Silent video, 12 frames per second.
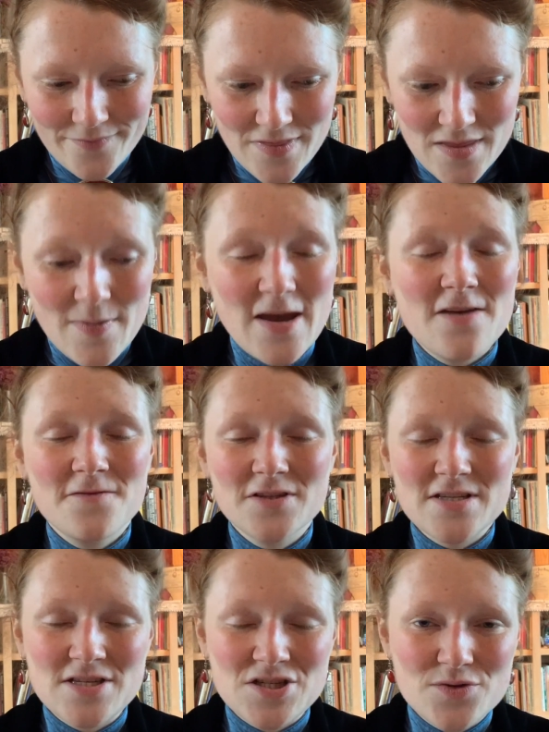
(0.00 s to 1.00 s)
the painful
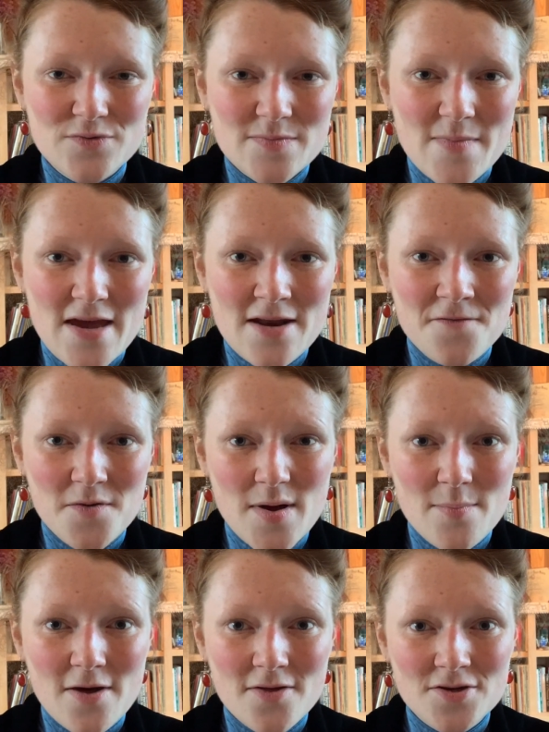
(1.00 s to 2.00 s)
decision was made for my
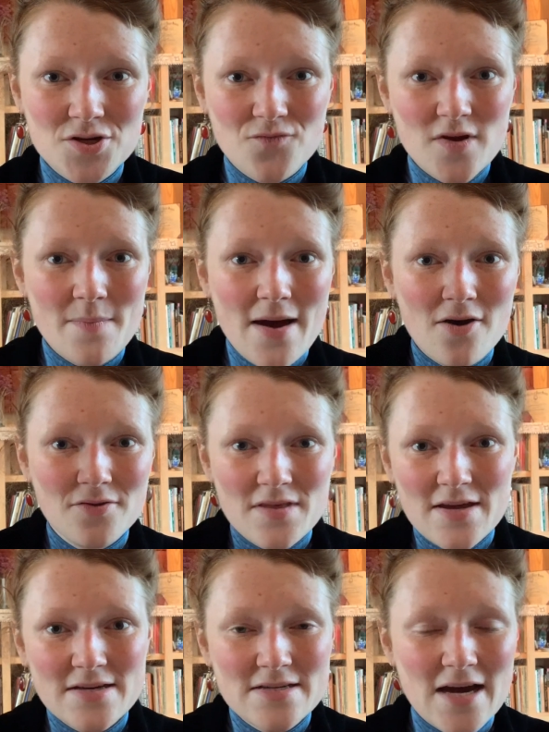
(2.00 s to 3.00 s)
mother to rip out
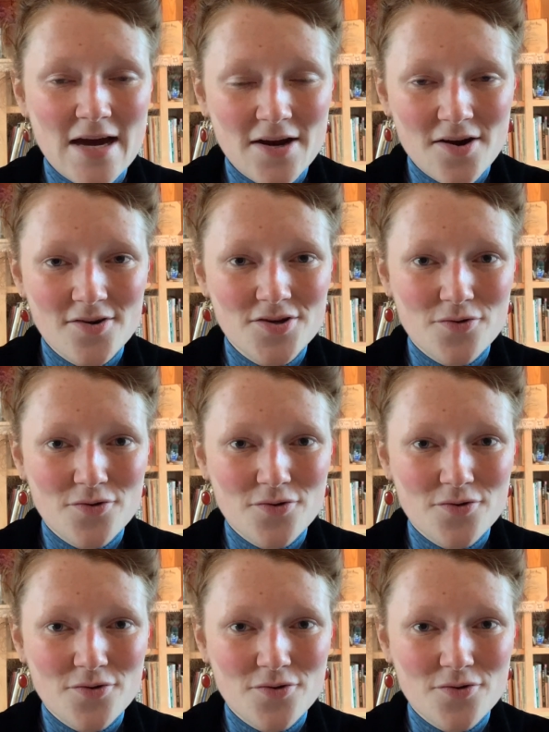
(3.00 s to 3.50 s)
the entire